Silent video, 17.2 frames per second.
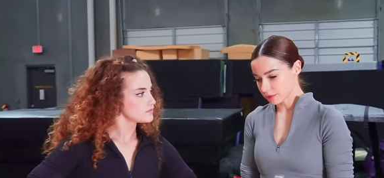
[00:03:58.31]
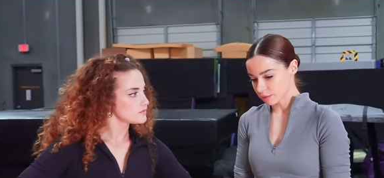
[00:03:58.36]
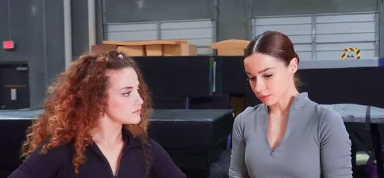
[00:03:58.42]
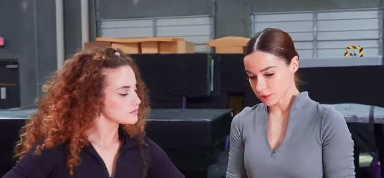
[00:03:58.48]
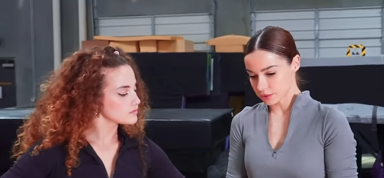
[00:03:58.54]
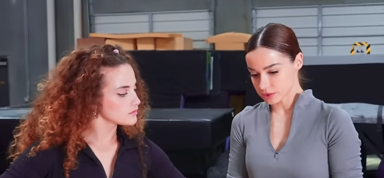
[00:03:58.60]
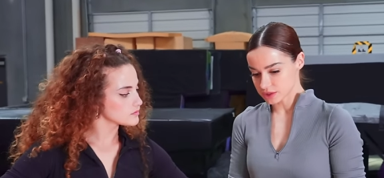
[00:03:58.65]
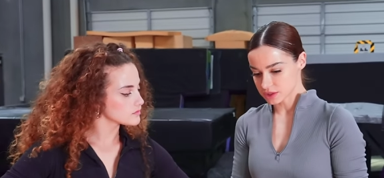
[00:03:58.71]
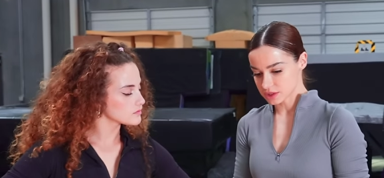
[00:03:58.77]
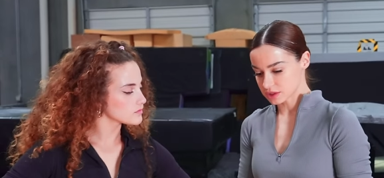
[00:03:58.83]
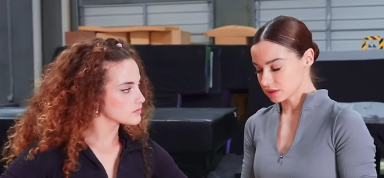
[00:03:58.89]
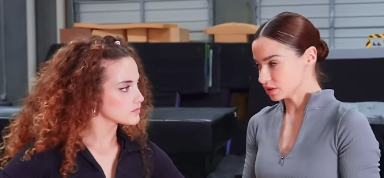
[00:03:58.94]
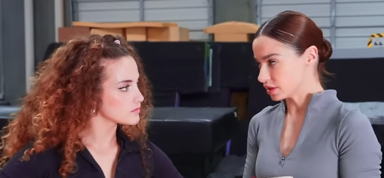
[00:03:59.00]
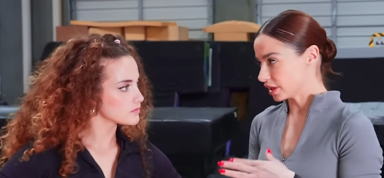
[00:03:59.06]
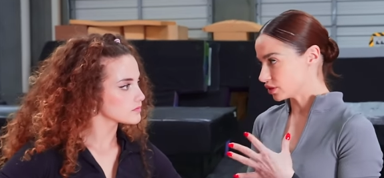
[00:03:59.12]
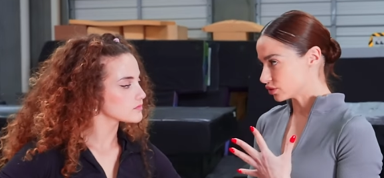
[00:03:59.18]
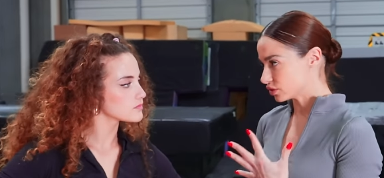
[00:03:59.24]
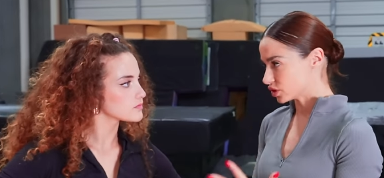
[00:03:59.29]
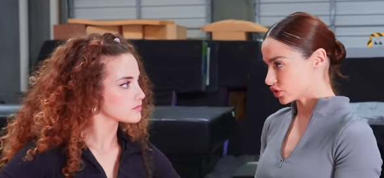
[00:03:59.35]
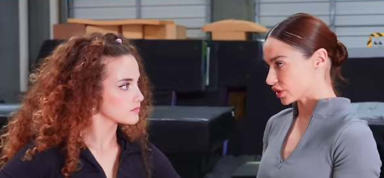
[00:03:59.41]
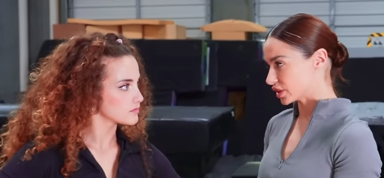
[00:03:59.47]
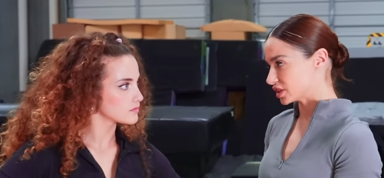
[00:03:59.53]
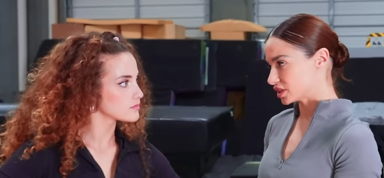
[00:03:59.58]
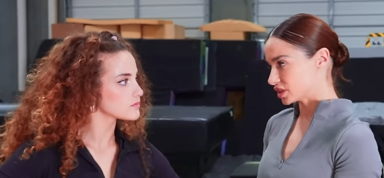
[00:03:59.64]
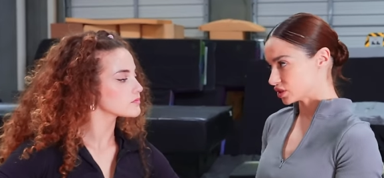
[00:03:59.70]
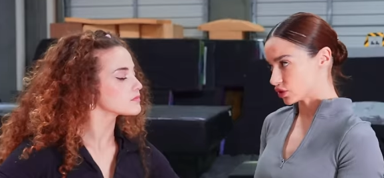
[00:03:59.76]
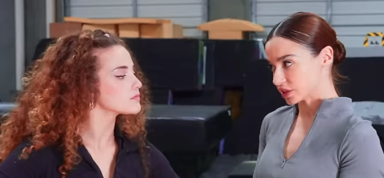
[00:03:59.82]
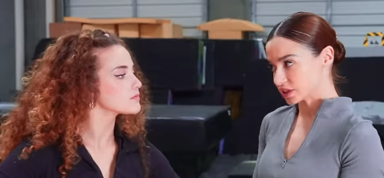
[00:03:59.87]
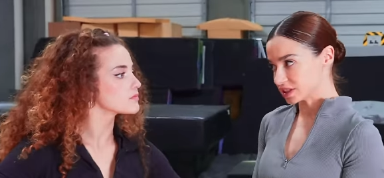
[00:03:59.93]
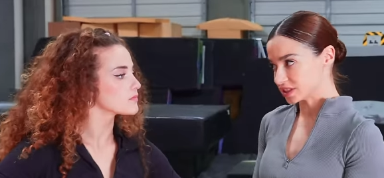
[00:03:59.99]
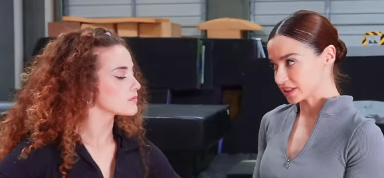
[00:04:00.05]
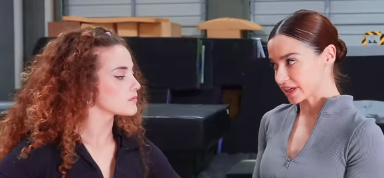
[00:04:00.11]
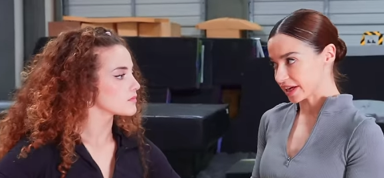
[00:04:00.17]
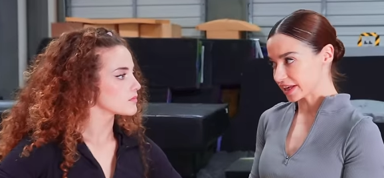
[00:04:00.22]
Speaker 1: the most dangerous
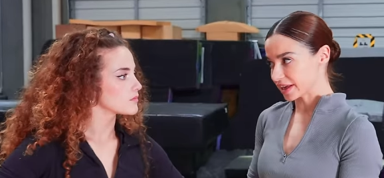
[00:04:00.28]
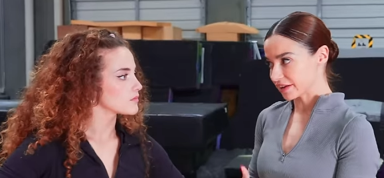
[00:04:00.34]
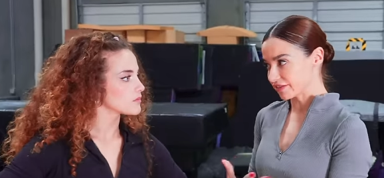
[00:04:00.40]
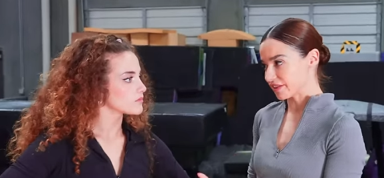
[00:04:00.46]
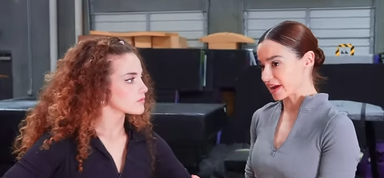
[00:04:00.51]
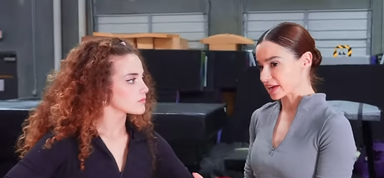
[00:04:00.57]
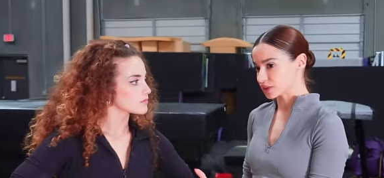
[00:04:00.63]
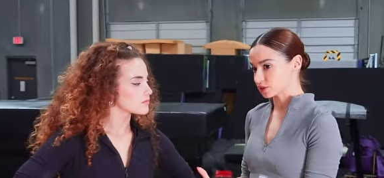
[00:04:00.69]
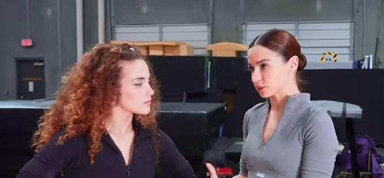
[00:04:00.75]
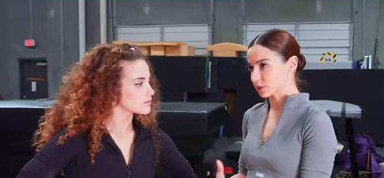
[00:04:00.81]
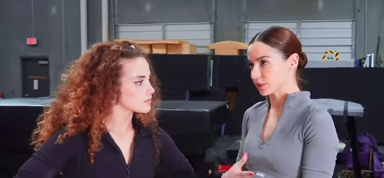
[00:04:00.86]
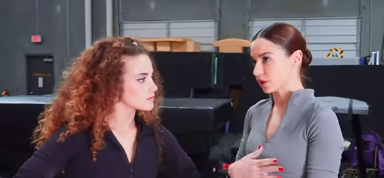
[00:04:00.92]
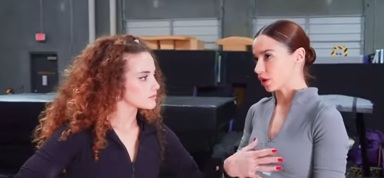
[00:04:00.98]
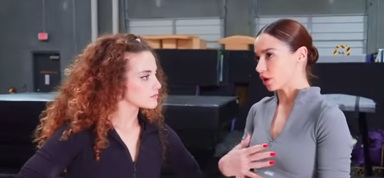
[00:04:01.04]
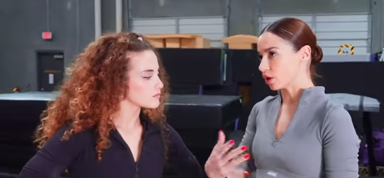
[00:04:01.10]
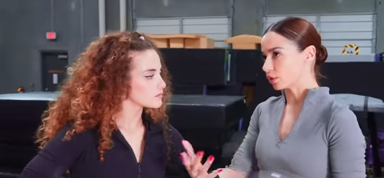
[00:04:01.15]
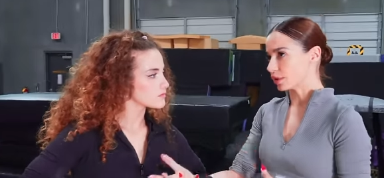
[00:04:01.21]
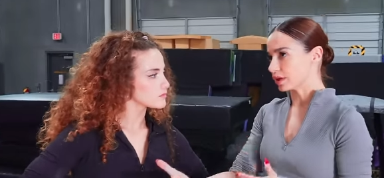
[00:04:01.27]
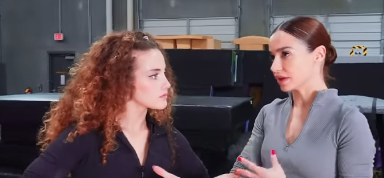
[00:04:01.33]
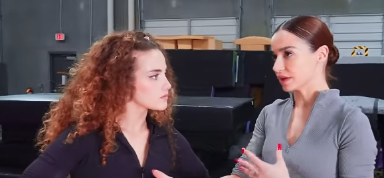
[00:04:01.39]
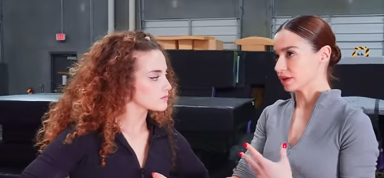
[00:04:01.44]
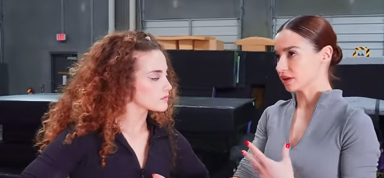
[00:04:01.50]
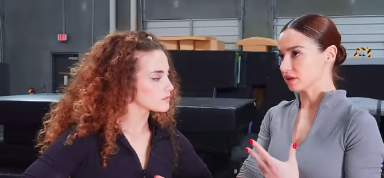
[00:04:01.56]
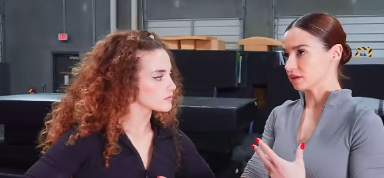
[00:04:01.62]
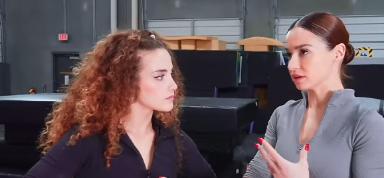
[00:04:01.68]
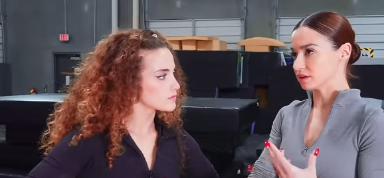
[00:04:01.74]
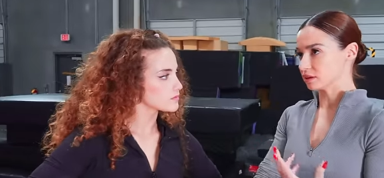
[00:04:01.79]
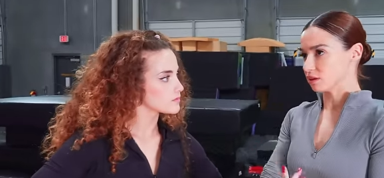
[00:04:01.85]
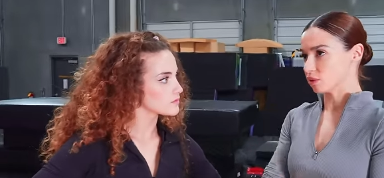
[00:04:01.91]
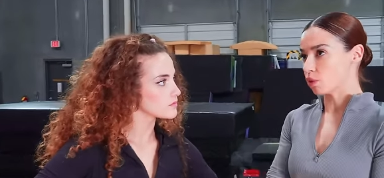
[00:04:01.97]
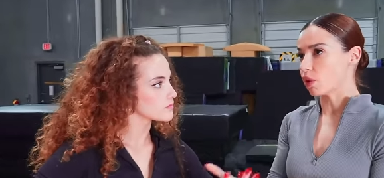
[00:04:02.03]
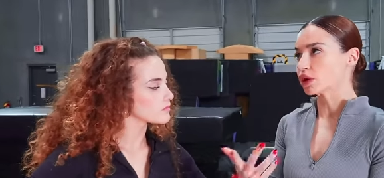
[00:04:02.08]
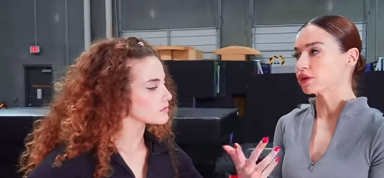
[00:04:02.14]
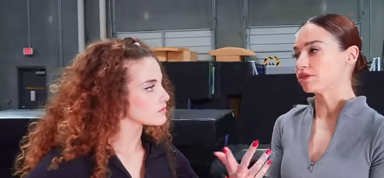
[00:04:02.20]
tricks in skating. In fact, we're the only,
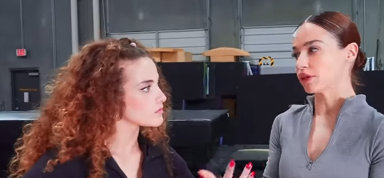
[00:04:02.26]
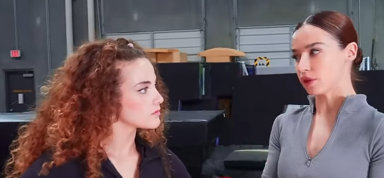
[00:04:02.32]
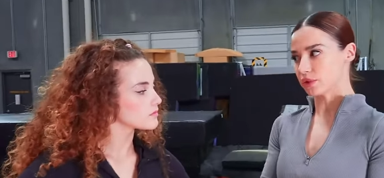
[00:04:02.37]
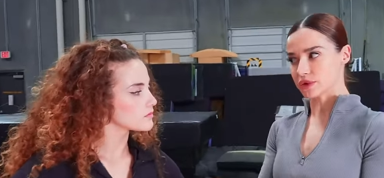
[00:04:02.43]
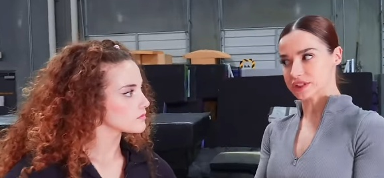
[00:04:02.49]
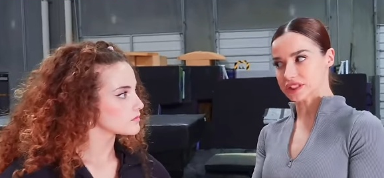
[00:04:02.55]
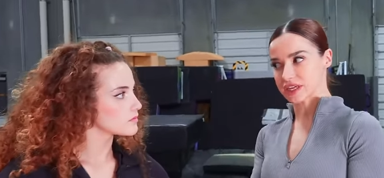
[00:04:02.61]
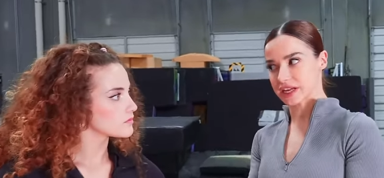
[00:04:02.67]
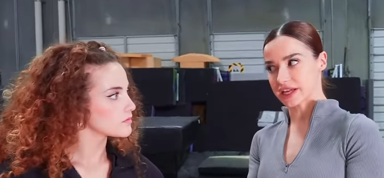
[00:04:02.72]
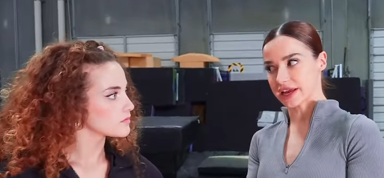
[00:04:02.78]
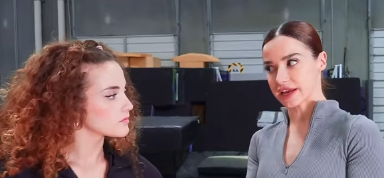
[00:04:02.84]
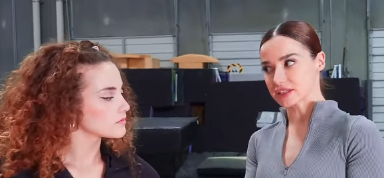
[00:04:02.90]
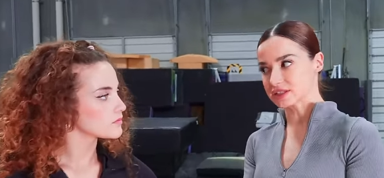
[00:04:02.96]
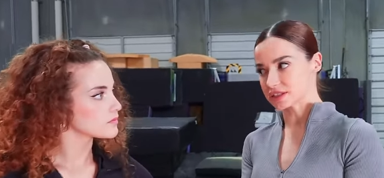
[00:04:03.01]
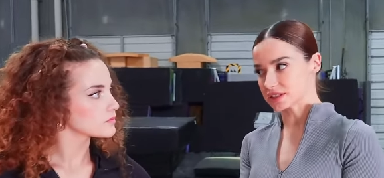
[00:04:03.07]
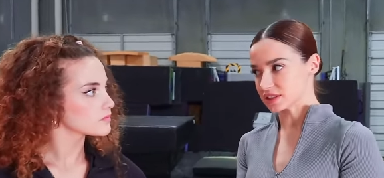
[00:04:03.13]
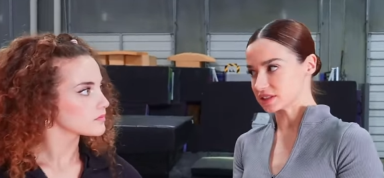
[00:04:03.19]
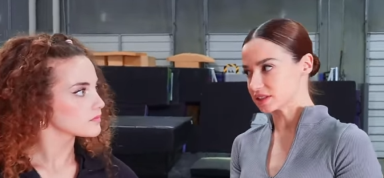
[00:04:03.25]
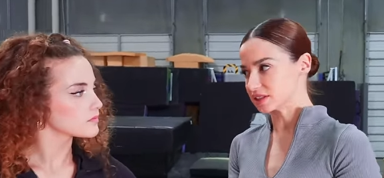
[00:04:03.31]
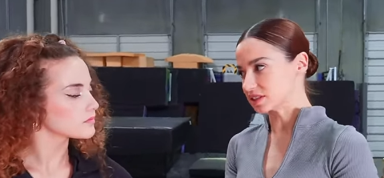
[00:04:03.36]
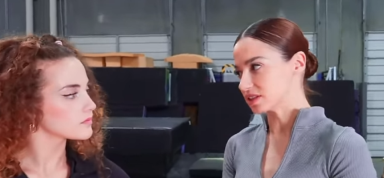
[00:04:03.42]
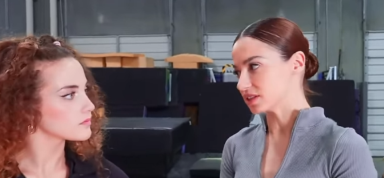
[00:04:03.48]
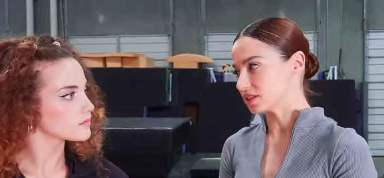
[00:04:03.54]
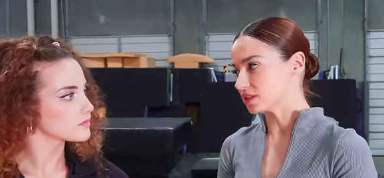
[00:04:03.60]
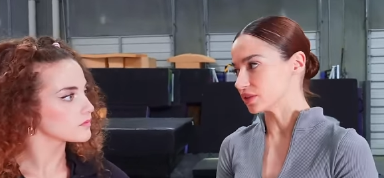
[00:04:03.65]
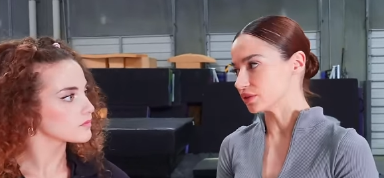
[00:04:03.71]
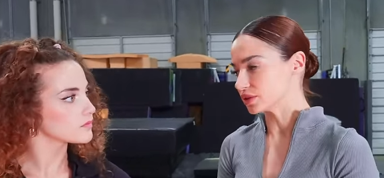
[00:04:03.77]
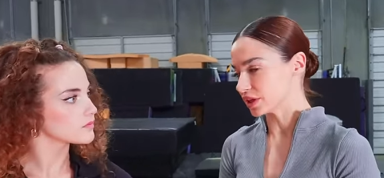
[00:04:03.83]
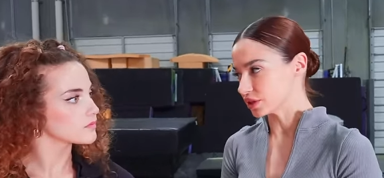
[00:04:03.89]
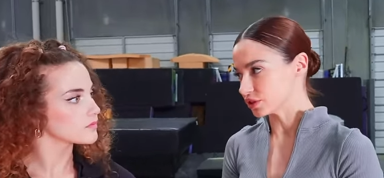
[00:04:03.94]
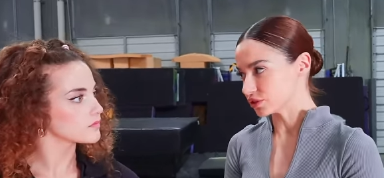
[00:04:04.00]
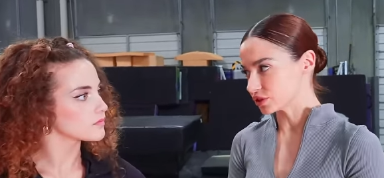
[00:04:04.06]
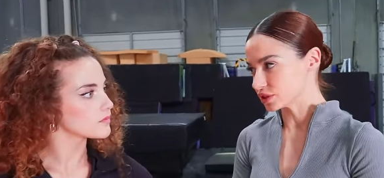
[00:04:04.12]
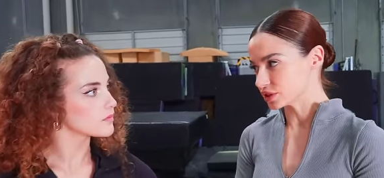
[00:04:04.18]
one of the only skating acts that does this. It's so
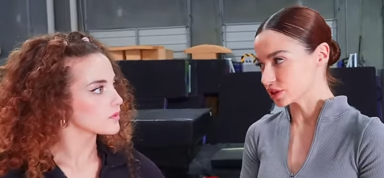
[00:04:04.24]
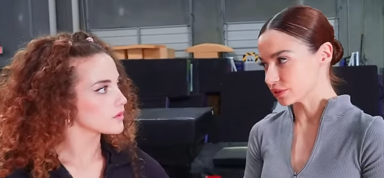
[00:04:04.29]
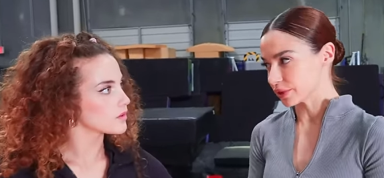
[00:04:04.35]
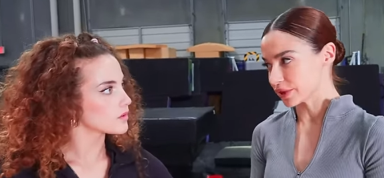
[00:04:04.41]
dangerous. Are you